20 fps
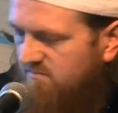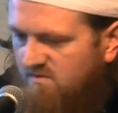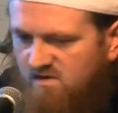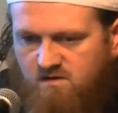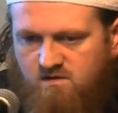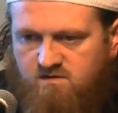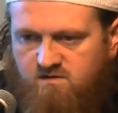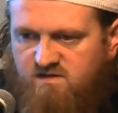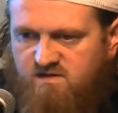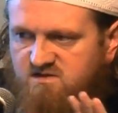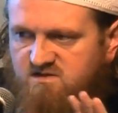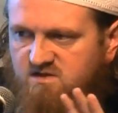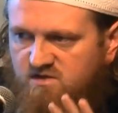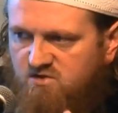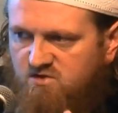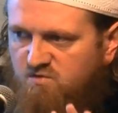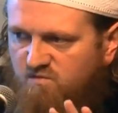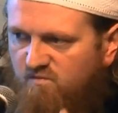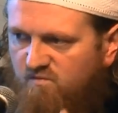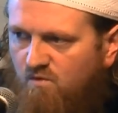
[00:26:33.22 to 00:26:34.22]
uh, that he's going to
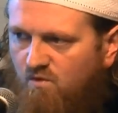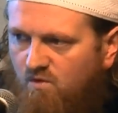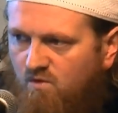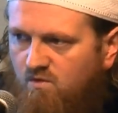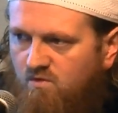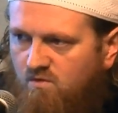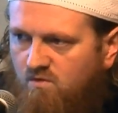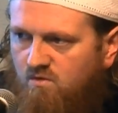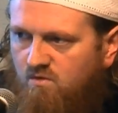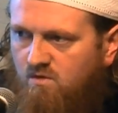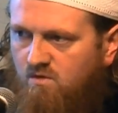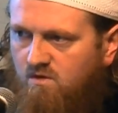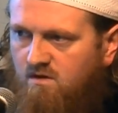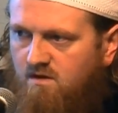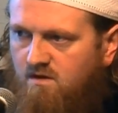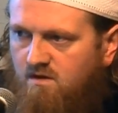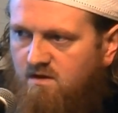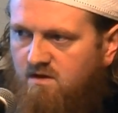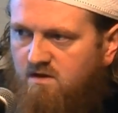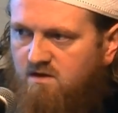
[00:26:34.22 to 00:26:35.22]
do four.
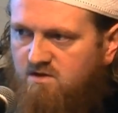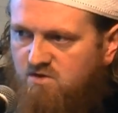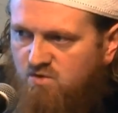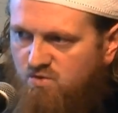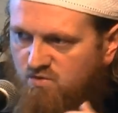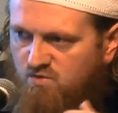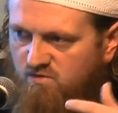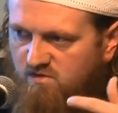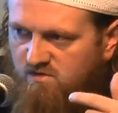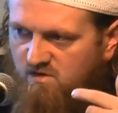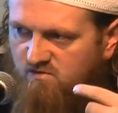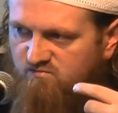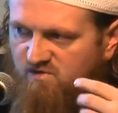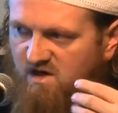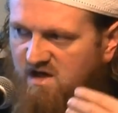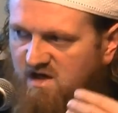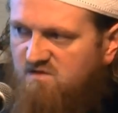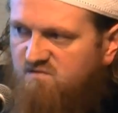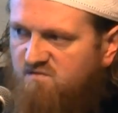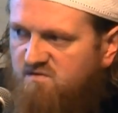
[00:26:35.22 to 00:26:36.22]
You
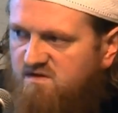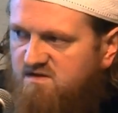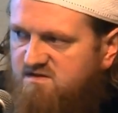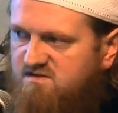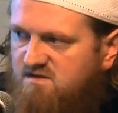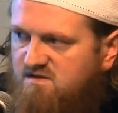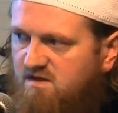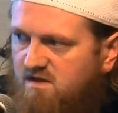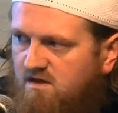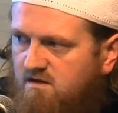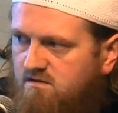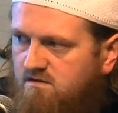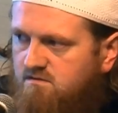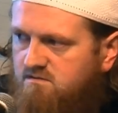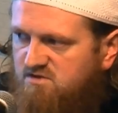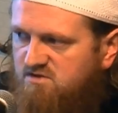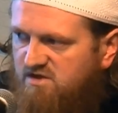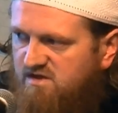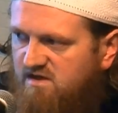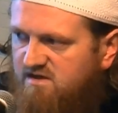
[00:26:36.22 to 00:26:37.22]
arrive at the salah,
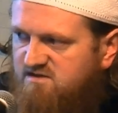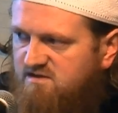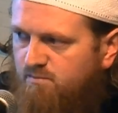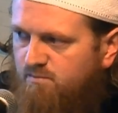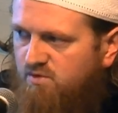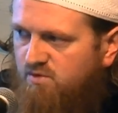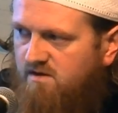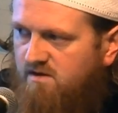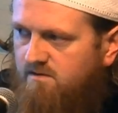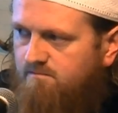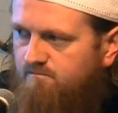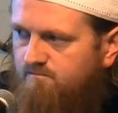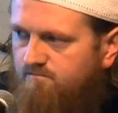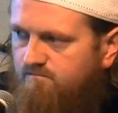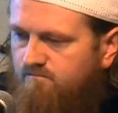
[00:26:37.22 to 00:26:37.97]
janazah prayer,